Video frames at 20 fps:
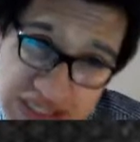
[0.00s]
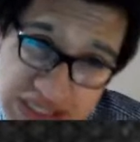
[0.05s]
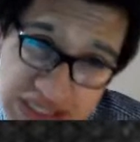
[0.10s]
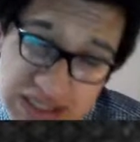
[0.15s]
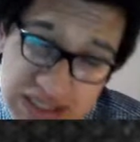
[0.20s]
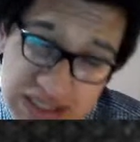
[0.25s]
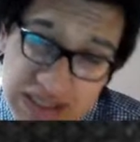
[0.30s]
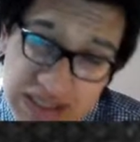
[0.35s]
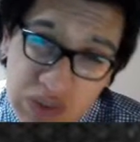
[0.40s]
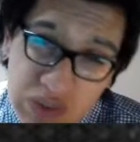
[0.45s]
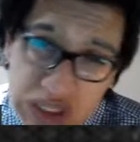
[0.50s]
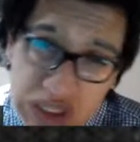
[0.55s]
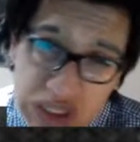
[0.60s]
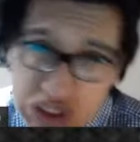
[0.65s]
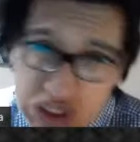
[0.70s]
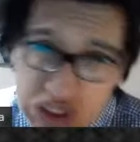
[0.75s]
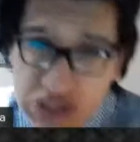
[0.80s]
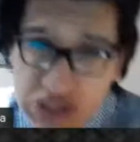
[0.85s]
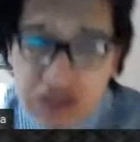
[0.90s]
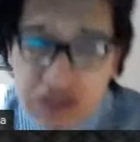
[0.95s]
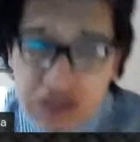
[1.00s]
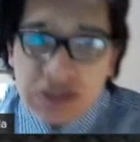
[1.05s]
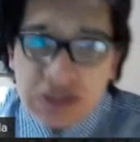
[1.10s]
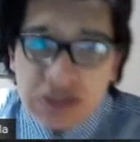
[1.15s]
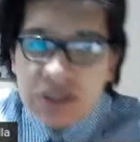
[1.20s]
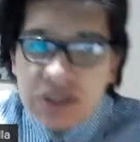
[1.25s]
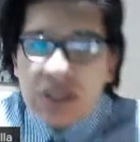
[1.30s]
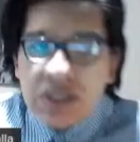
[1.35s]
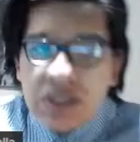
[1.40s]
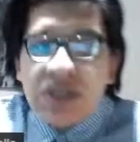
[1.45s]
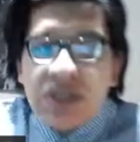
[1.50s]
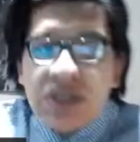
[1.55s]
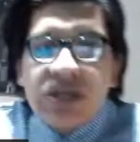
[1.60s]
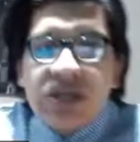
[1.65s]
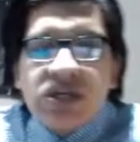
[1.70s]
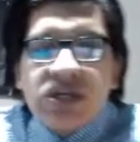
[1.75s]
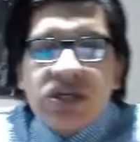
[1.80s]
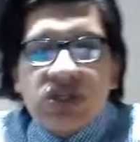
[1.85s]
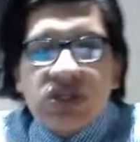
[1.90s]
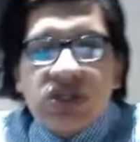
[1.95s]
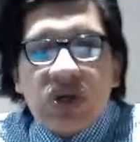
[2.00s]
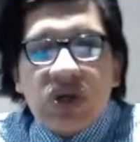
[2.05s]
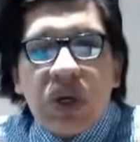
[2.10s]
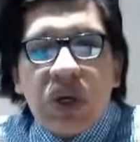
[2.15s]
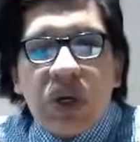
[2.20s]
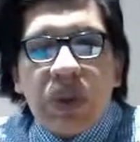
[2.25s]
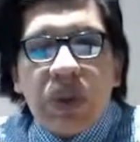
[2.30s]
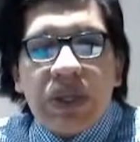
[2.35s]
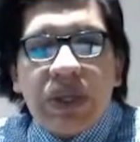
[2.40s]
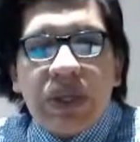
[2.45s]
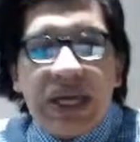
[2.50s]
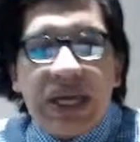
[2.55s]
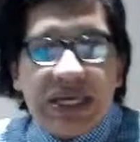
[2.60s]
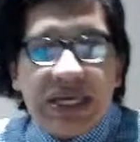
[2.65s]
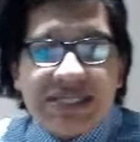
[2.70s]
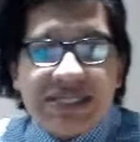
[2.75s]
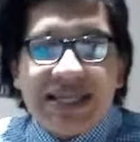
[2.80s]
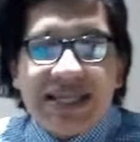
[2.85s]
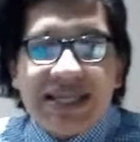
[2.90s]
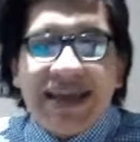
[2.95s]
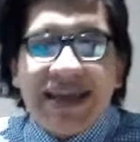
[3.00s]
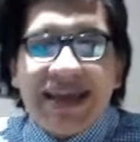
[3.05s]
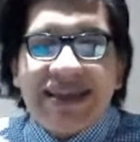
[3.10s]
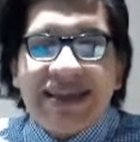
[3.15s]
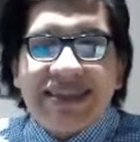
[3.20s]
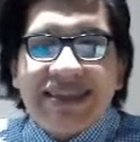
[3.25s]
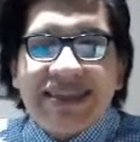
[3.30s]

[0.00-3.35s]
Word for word: these questions. So eh, it's like